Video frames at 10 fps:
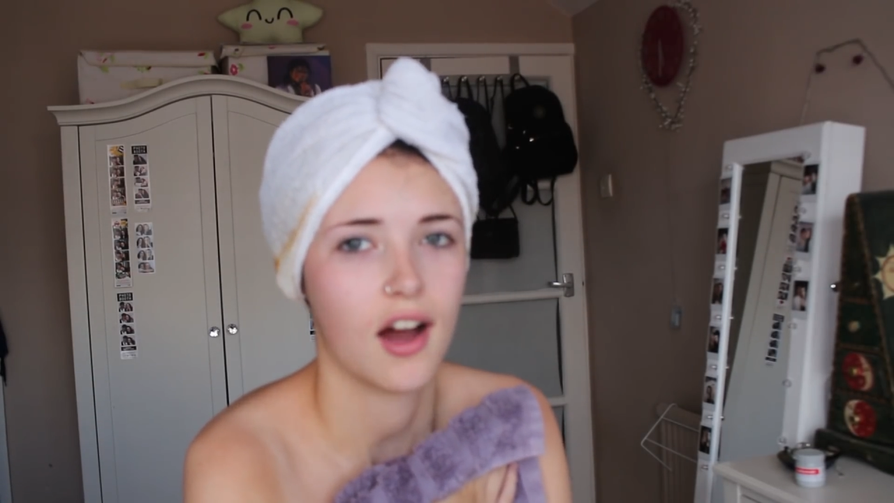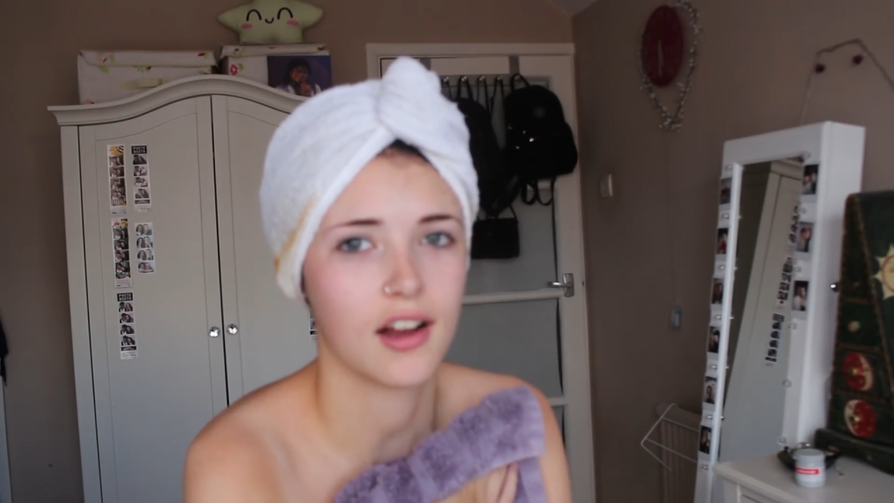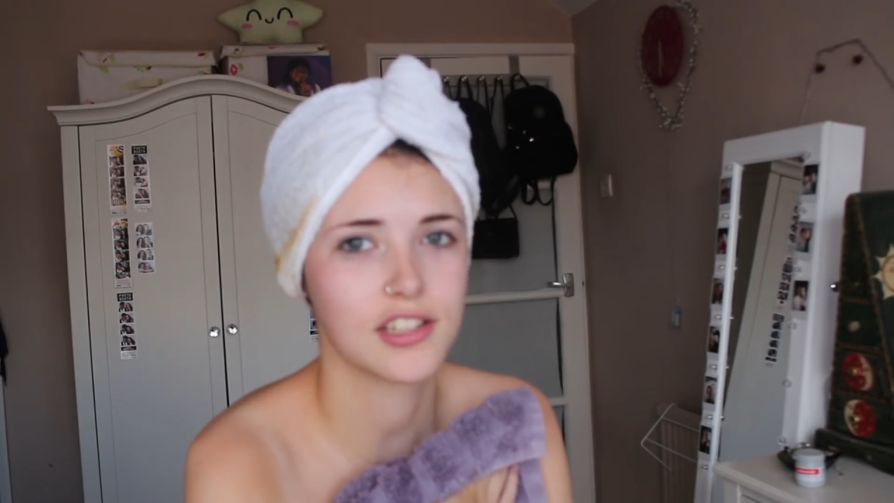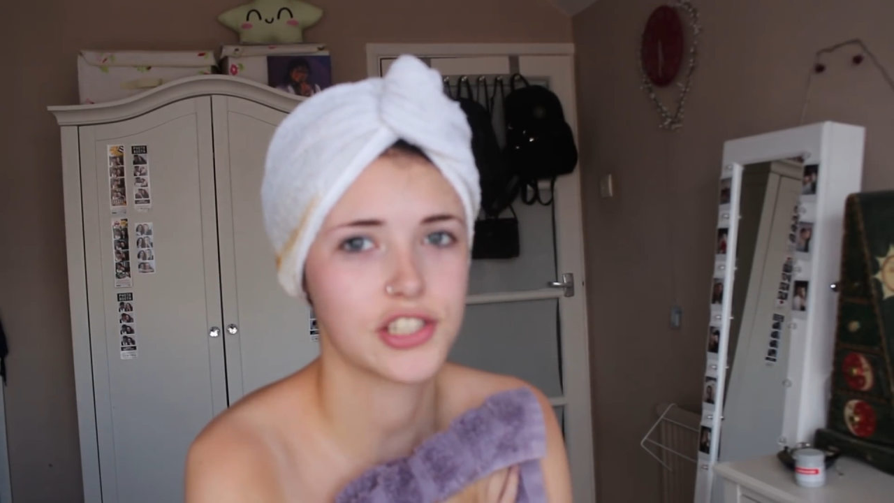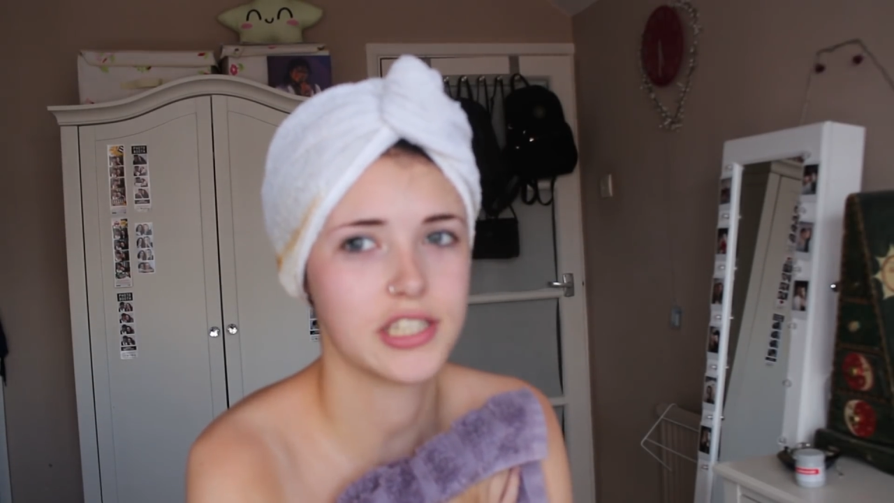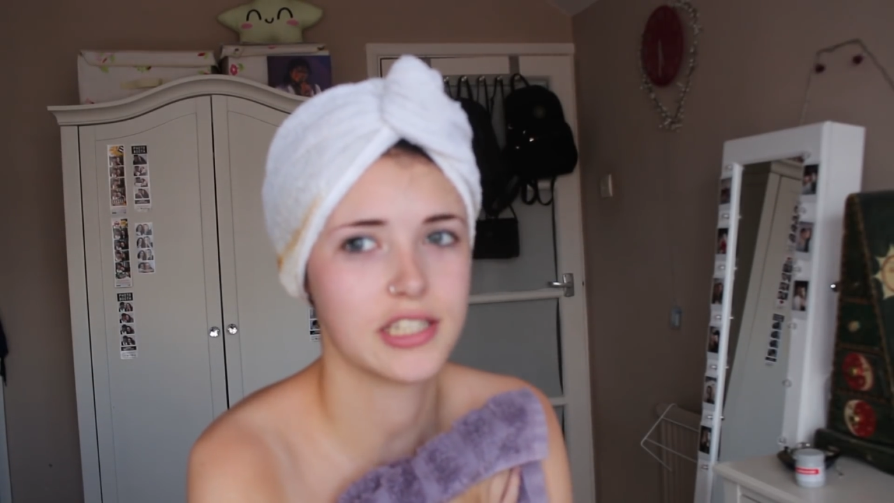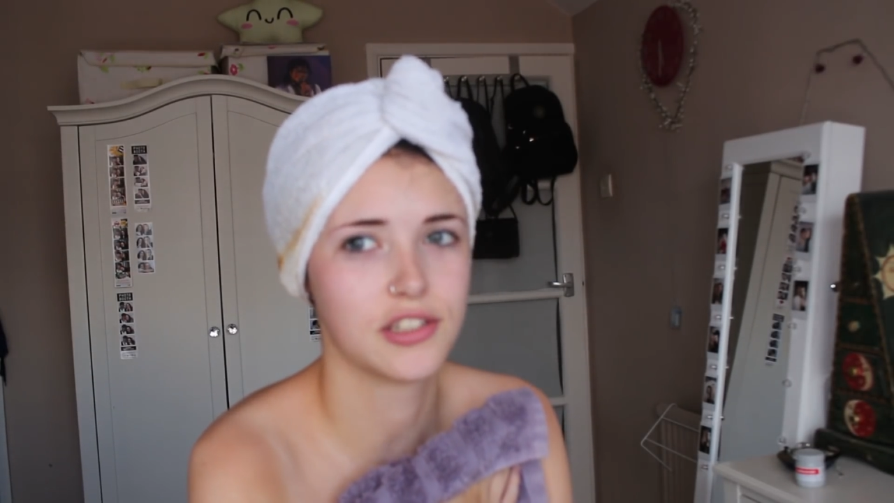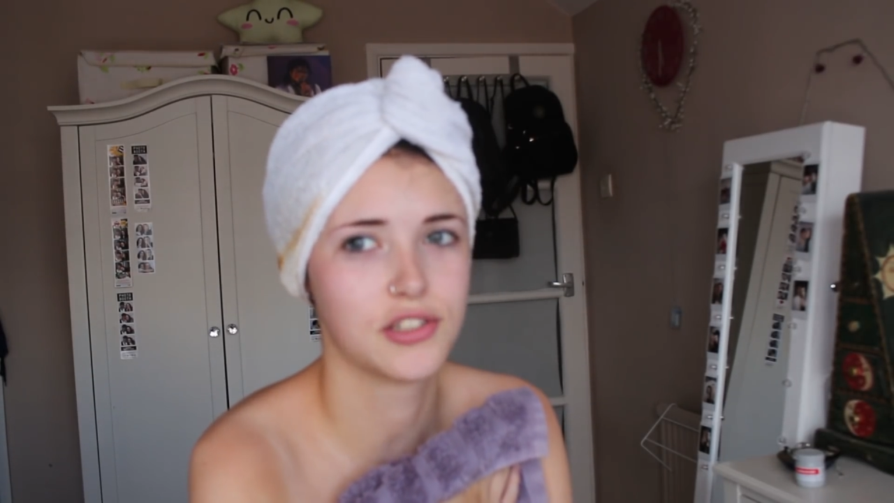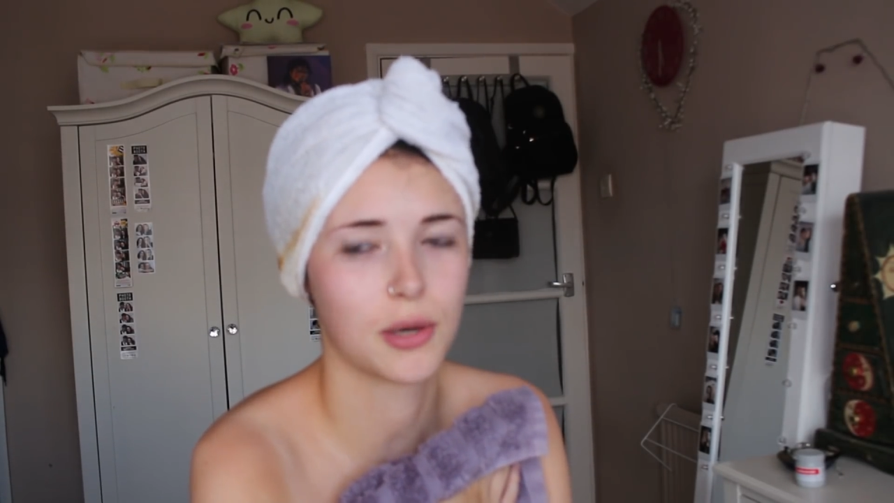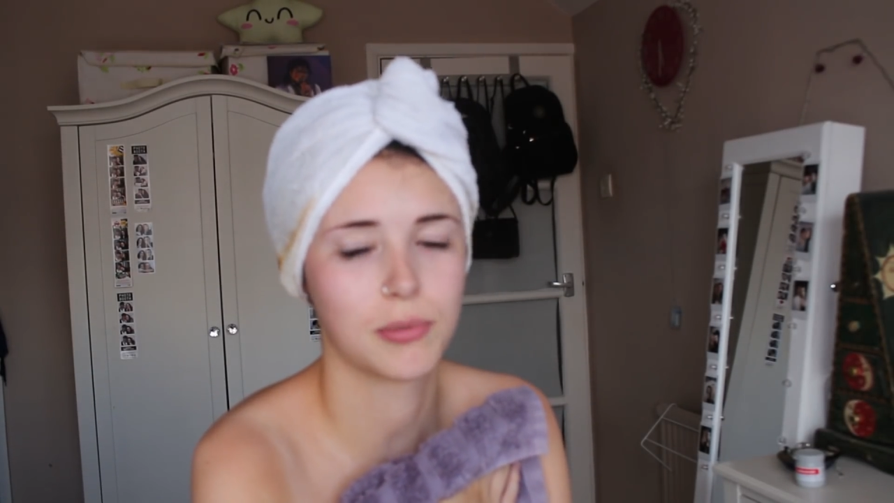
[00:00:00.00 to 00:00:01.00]
I literally did
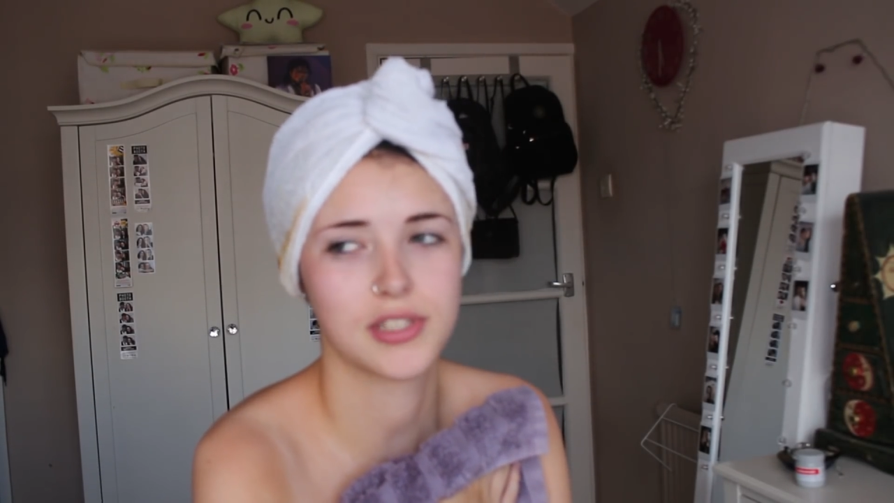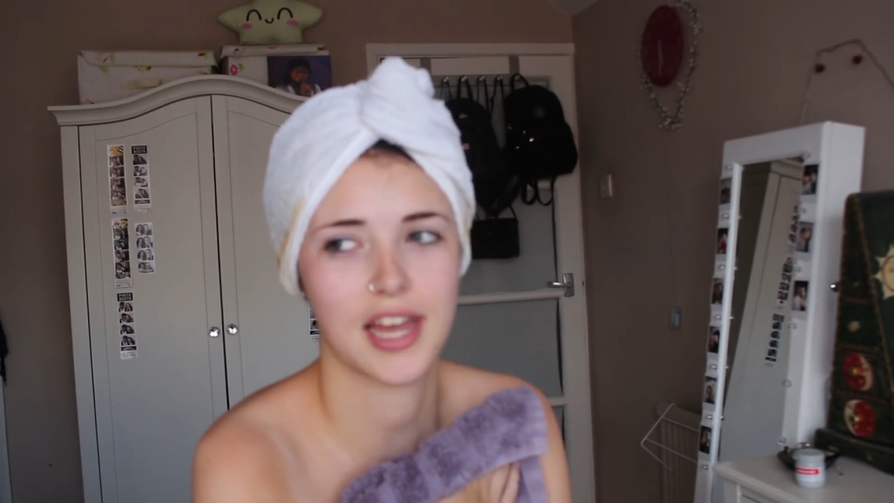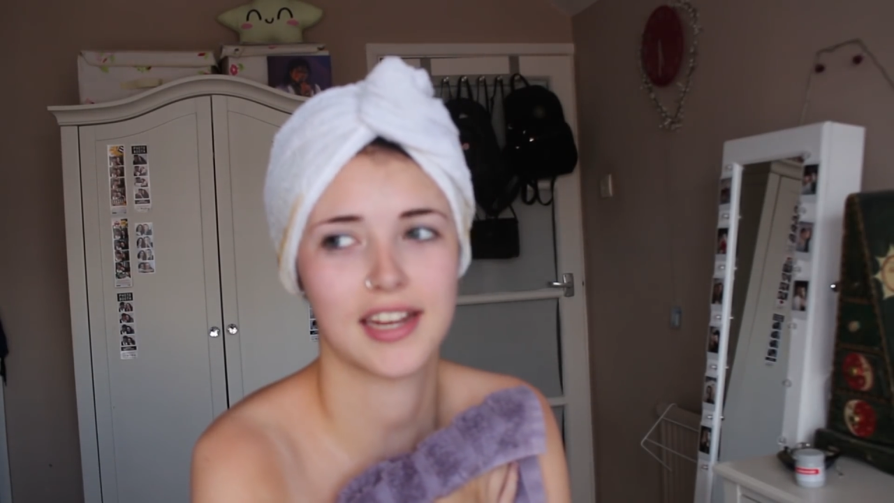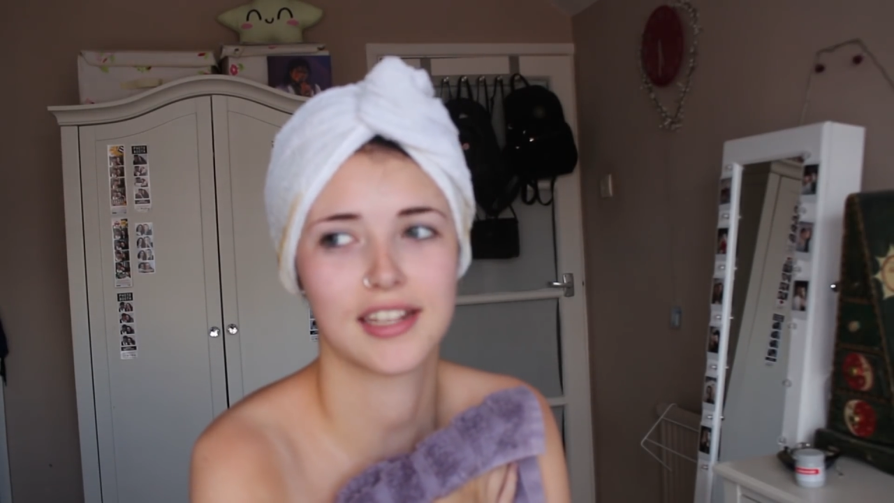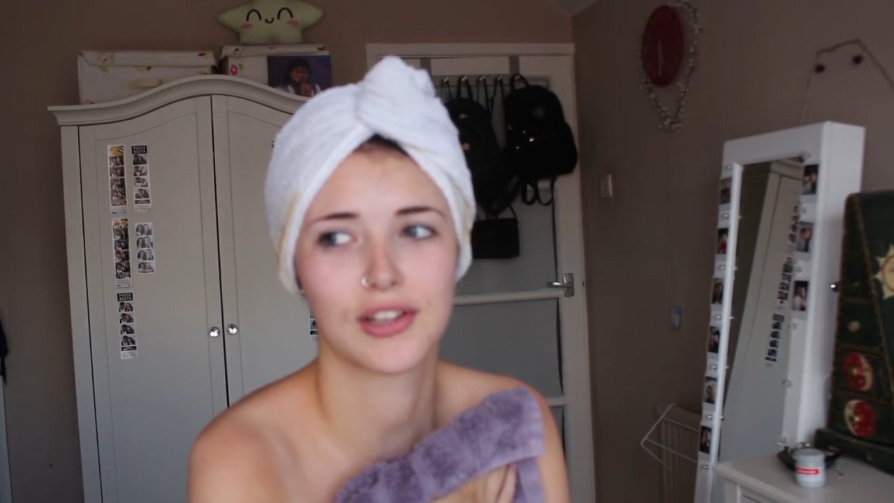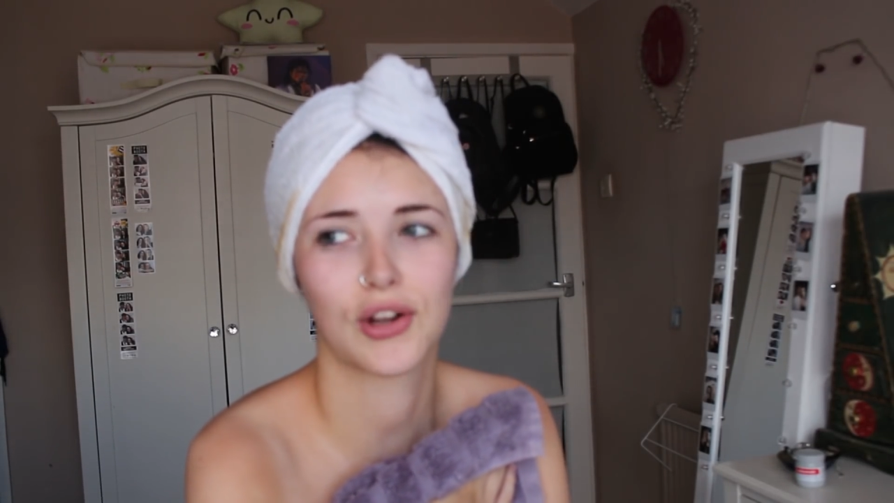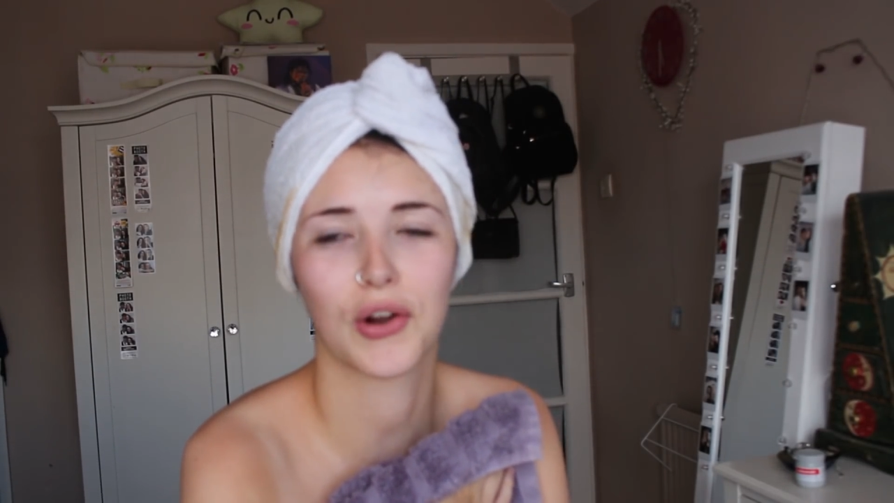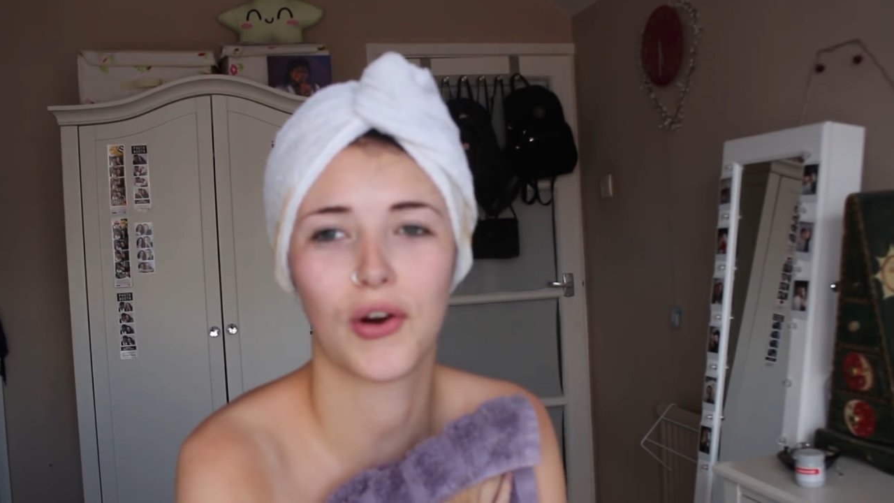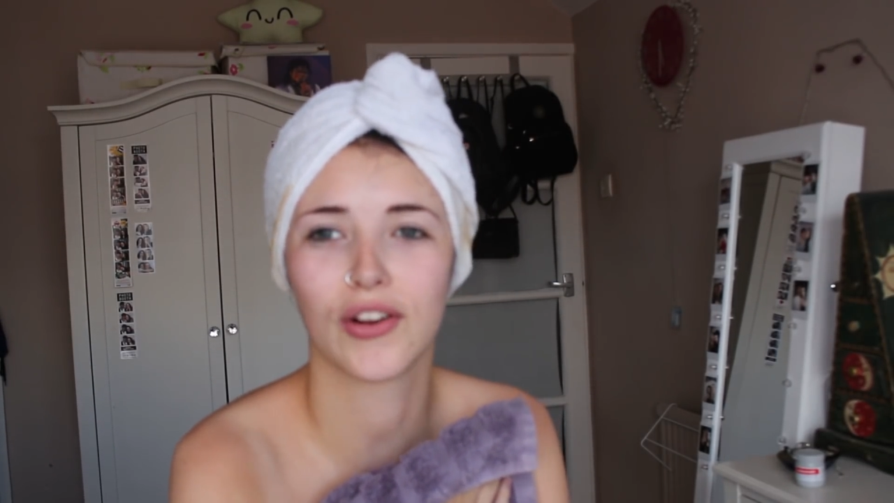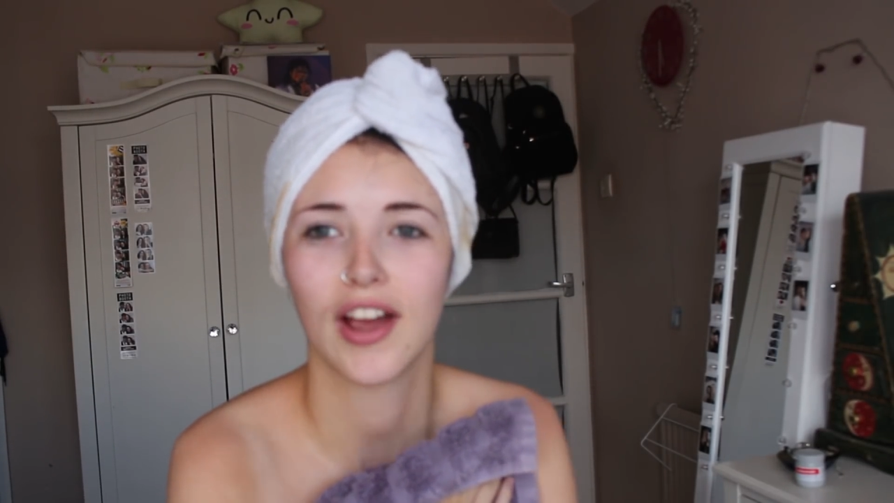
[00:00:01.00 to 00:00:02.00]
a double take at the
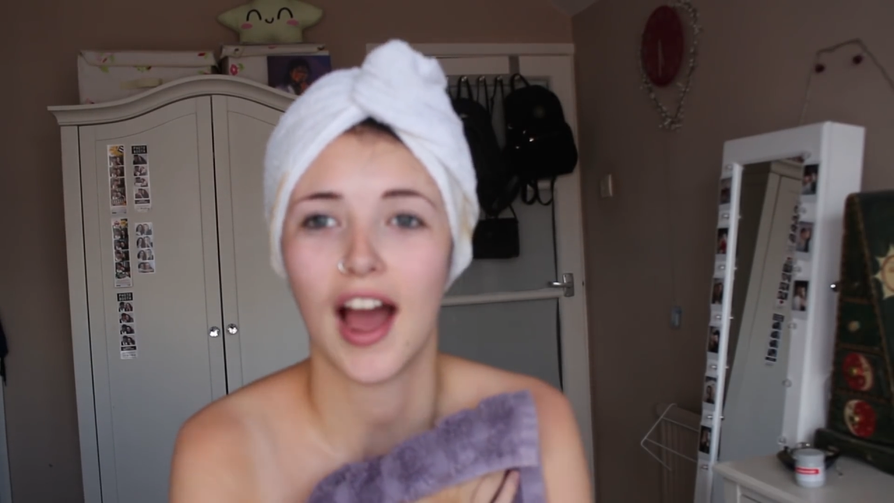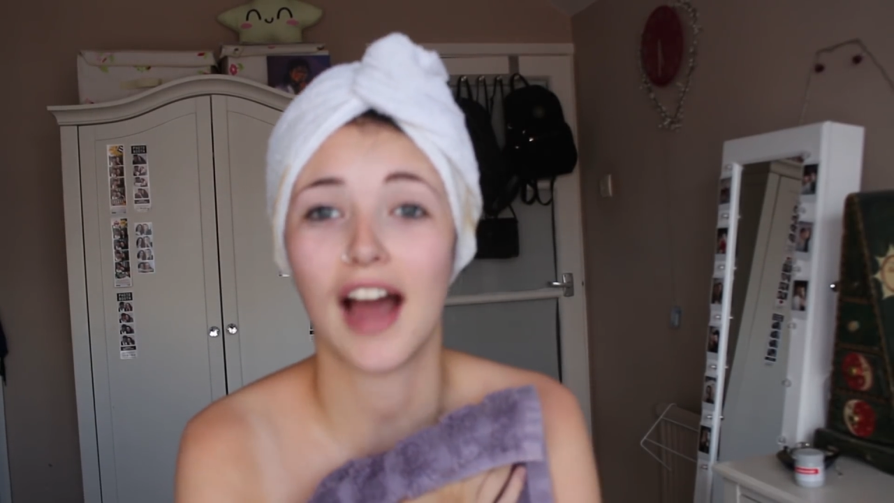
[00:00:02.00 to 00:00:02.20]
clock.